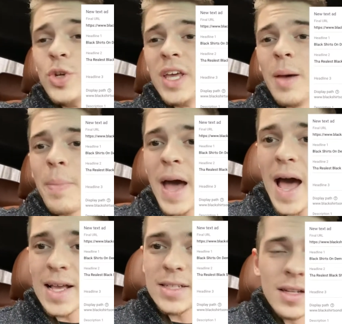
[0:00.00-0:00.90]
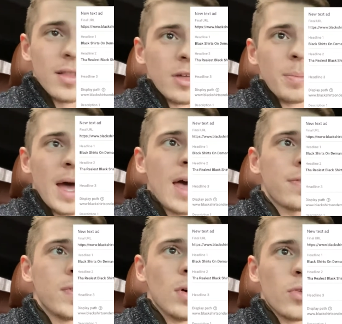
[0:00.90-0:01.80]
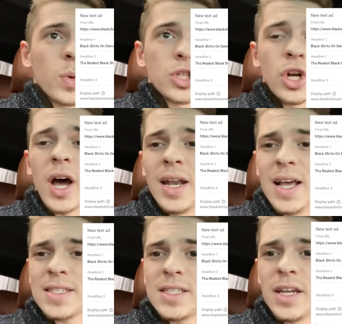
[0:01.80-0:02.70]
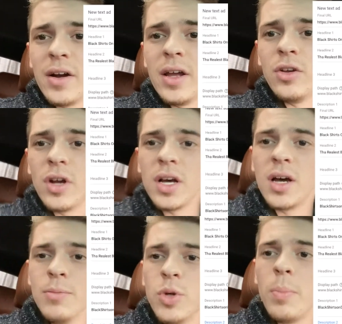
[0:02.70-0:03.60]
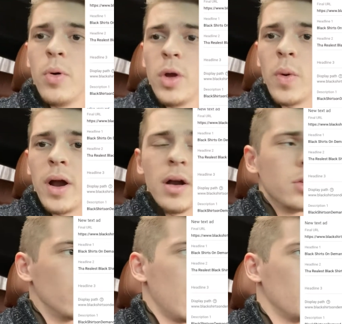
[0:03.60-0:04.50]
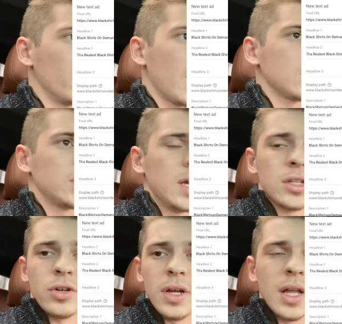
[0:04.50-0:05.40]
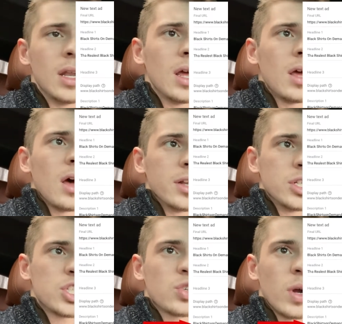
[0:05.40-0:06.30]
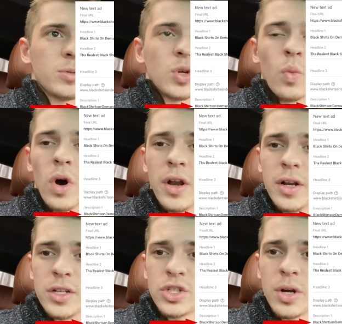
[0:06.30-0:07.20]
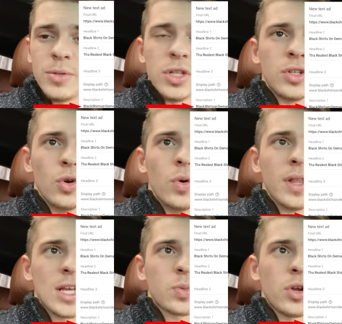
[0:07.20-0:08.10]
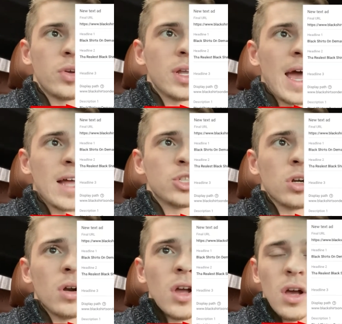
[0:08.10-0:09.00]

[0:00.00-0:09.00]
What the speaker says: you get past the path fields, which are not necessary, you're going to come to a point where you're able to actually enter in a description 1 and a description 2, and that's where you can add your